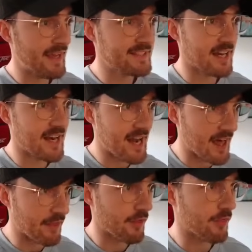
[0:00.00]
He hits
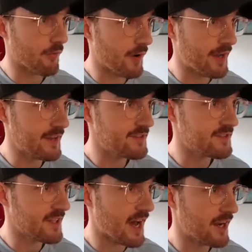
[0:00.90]
another three. He's
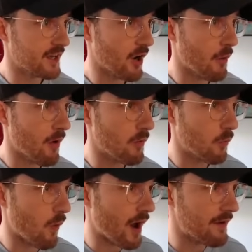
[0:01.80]
starting to go
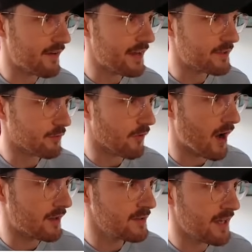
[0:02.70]
on one of his
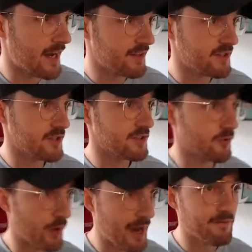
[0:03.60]
runs, and it's just
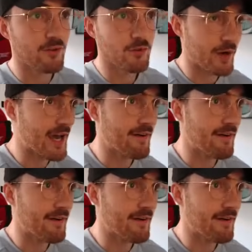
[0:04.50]
three after three